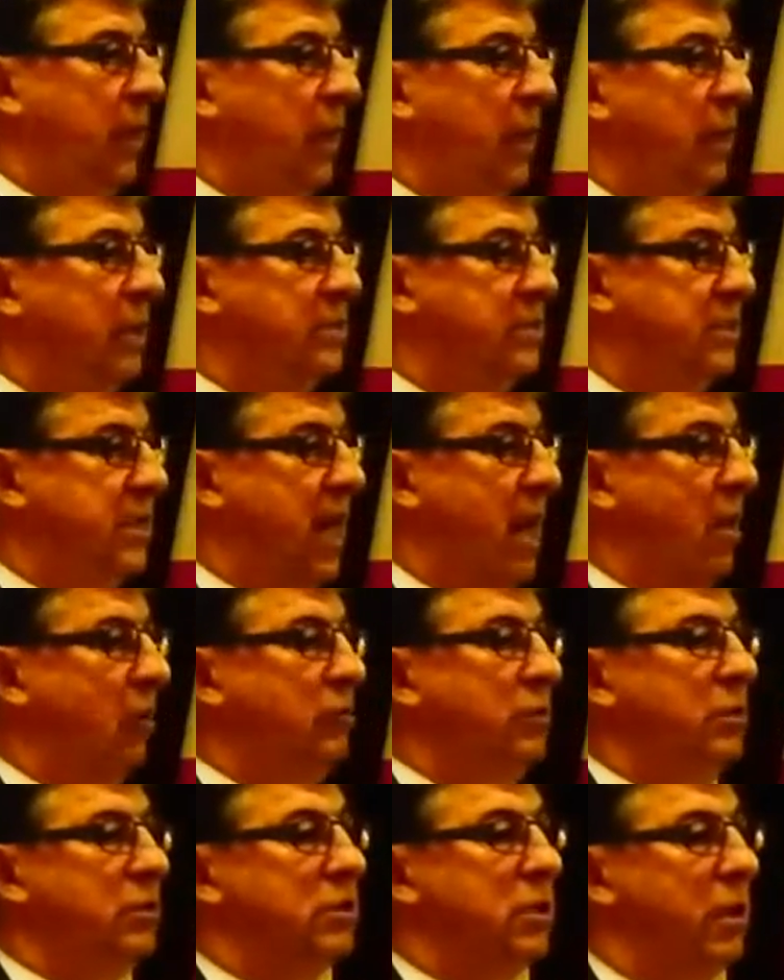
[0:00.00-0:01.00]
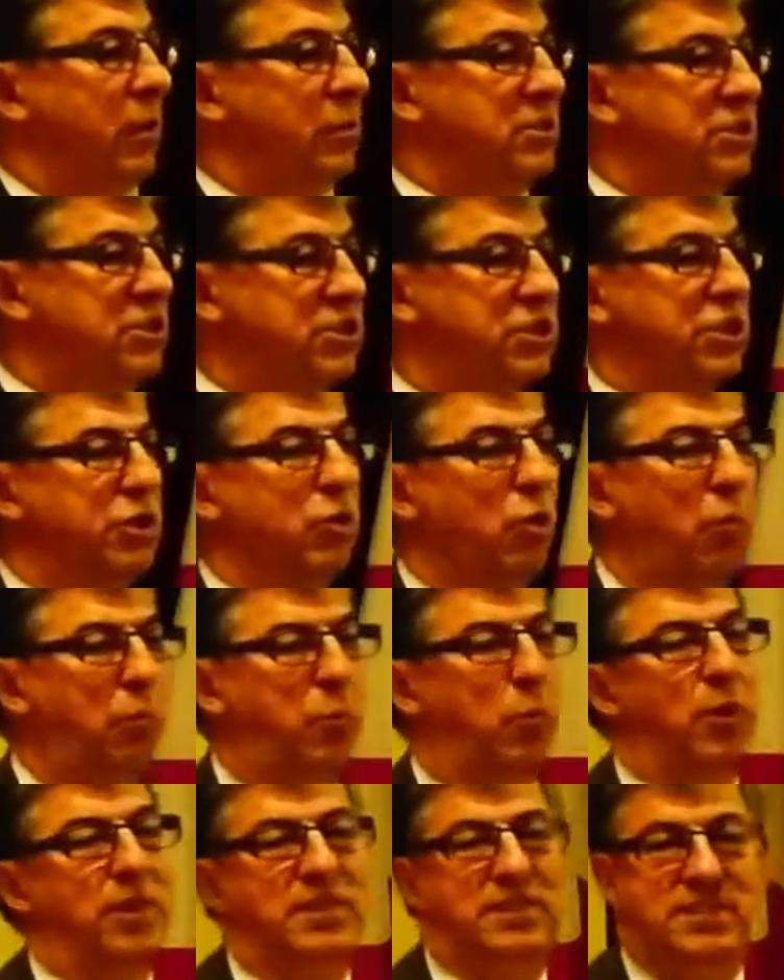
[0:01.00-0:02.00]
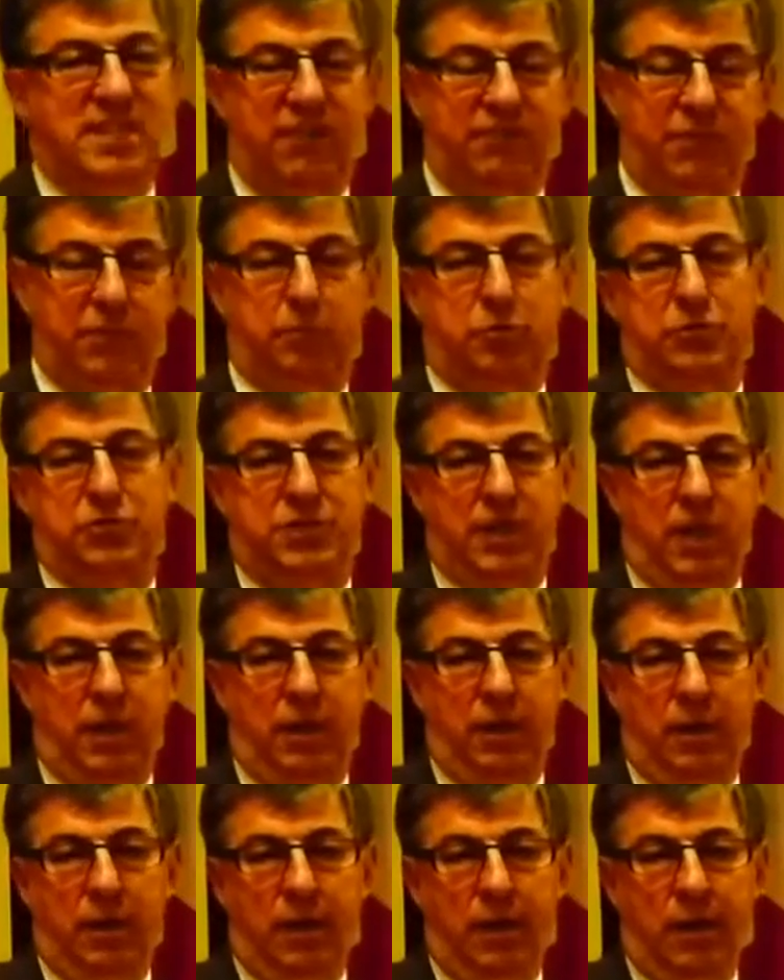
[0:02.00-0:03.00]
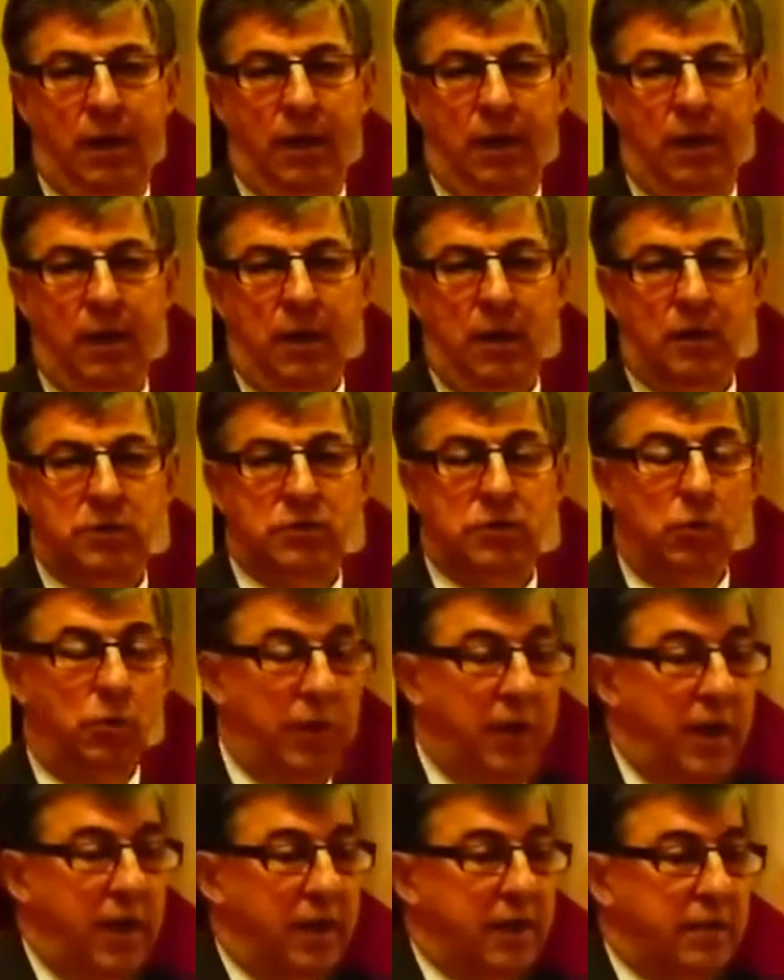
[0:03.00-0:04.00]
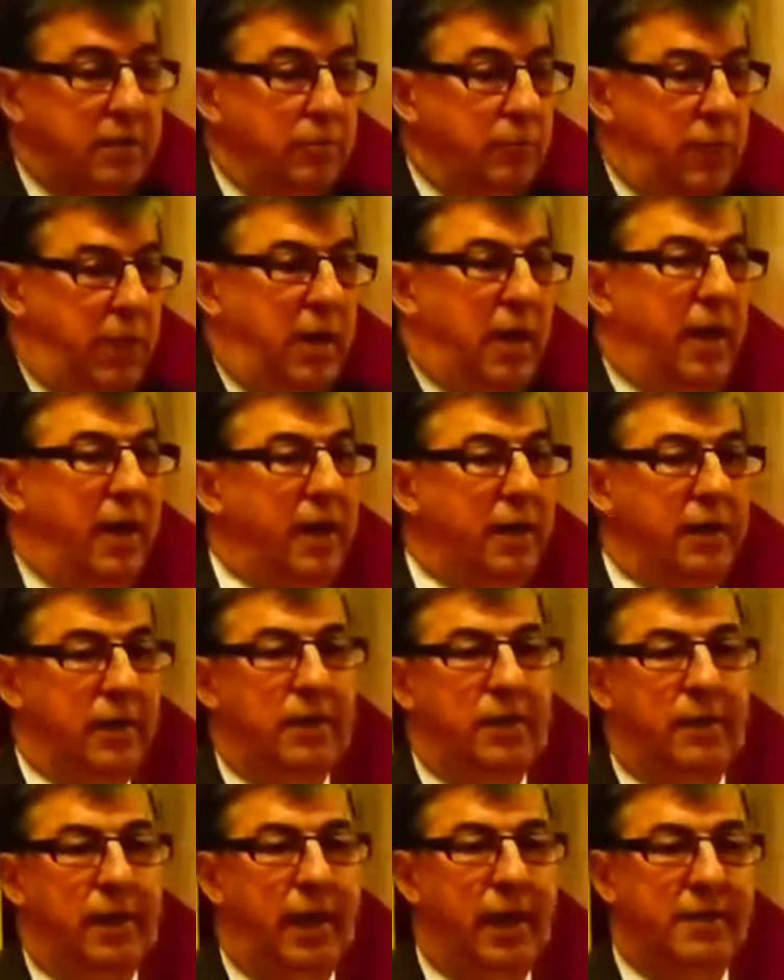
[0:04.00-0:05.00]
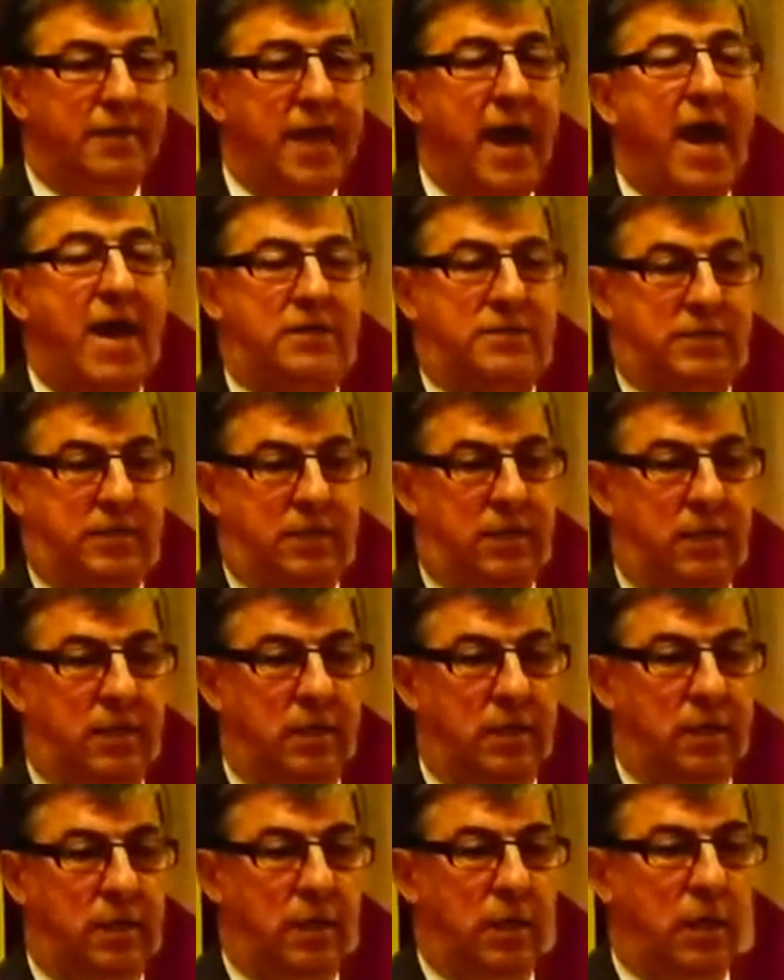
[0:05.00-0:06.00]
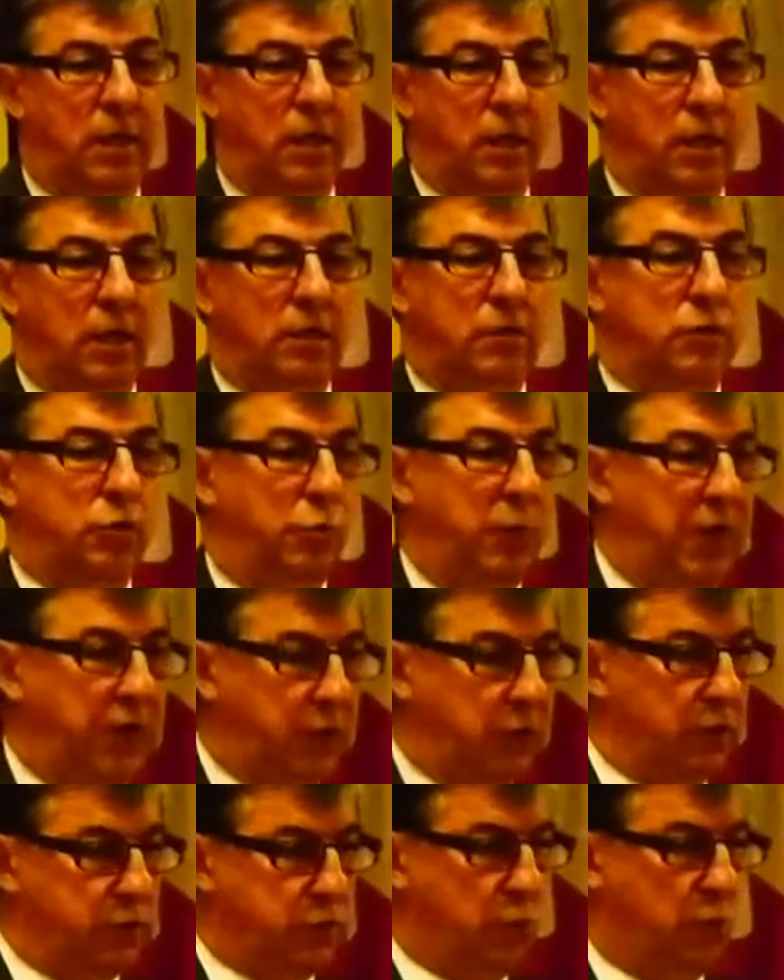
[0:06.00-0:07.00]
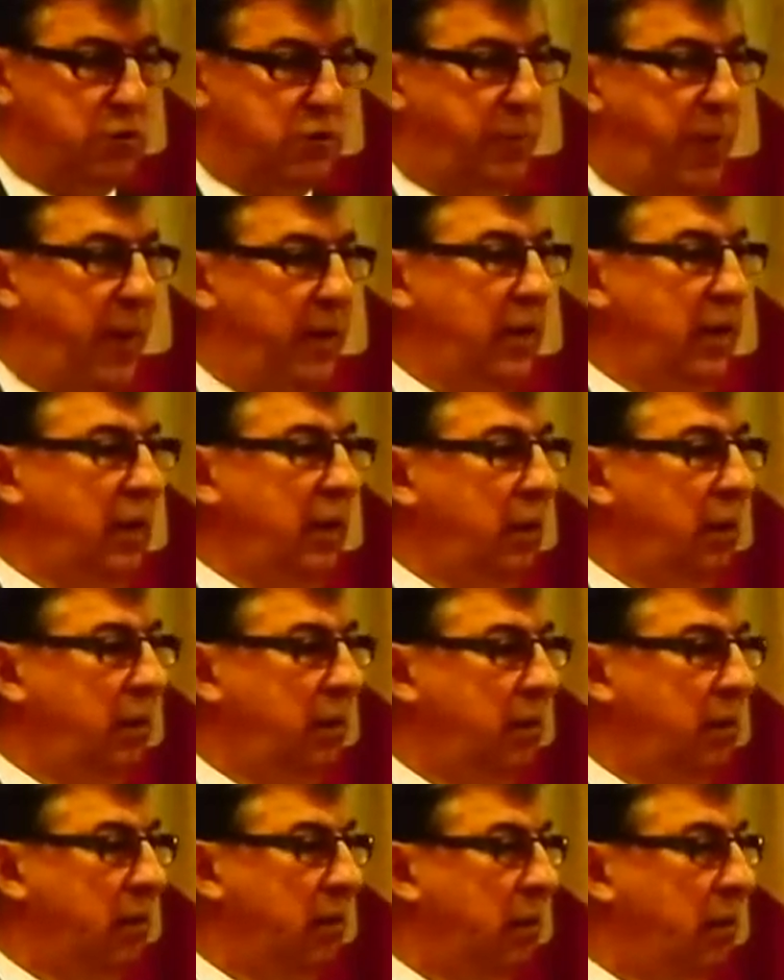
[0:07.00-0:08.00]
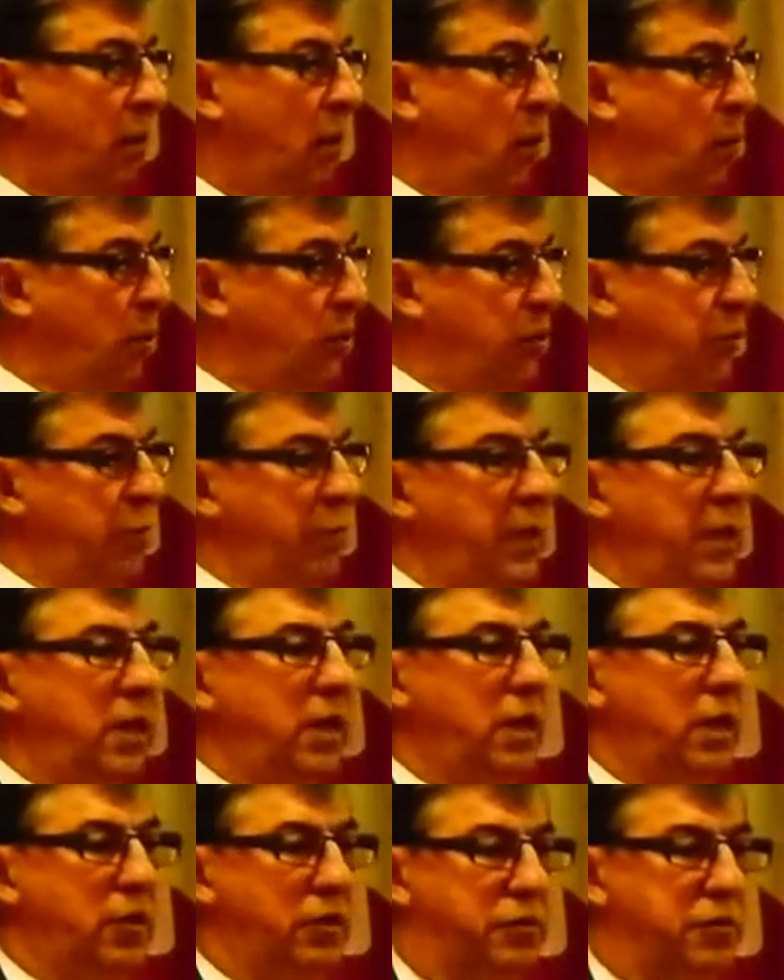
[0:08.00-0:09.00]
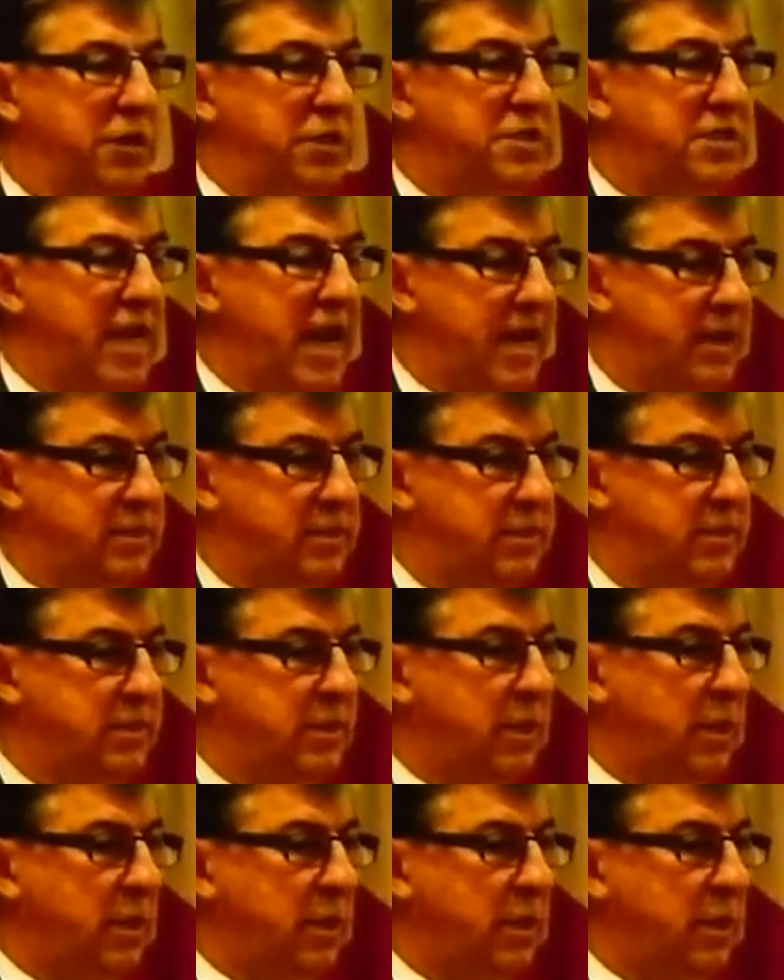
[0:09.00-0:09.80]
It's down 0.7%. So we had a task. Do we control spending, or do we increase taxes?